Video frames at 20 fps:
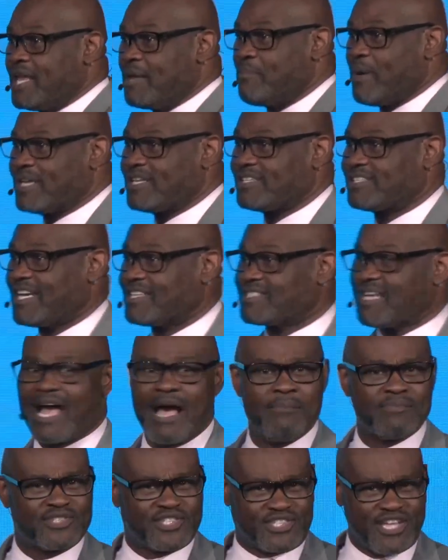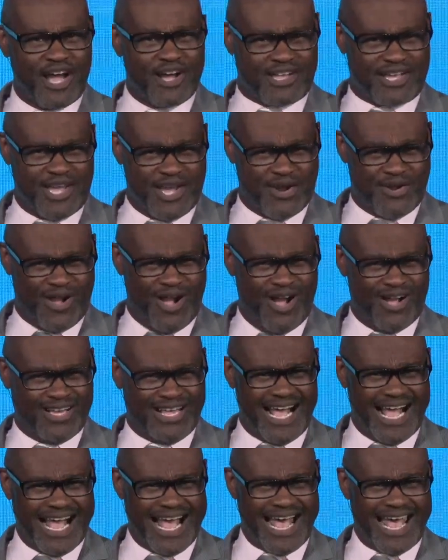but it doesn't. I'm stuck here, aren't
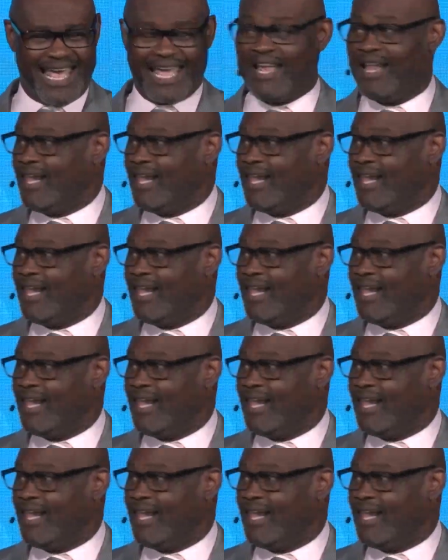I?